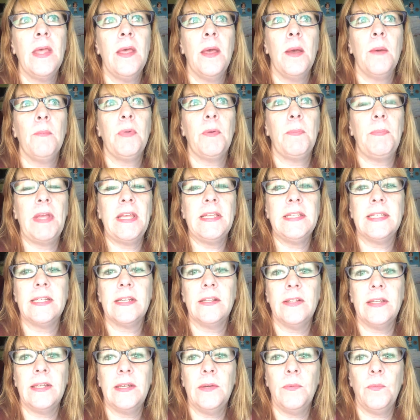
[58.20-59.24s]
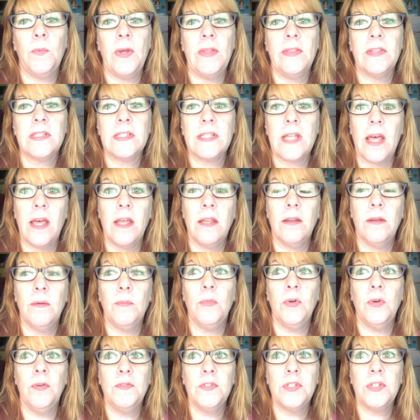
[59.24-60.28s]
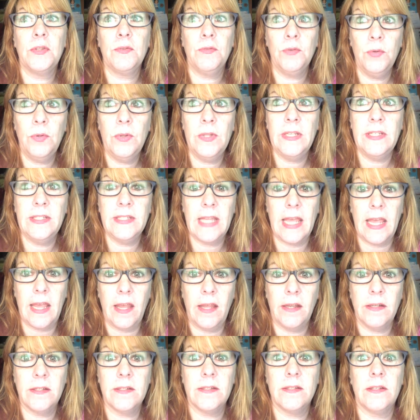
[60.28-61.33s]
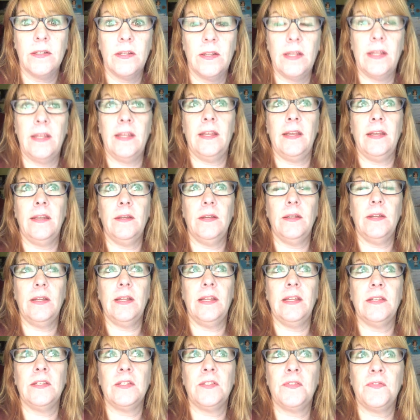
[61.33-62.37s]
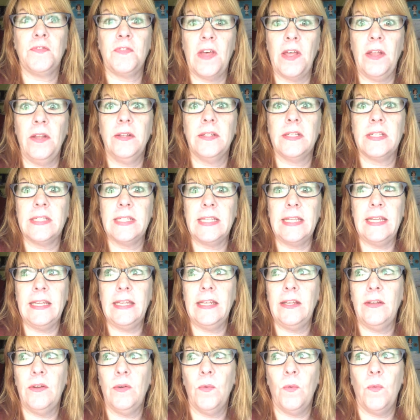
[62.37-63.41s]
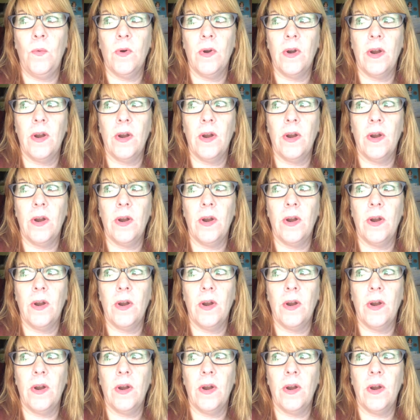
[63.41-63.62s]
But basically, when the sun moves through these gates, it is felt, seen, or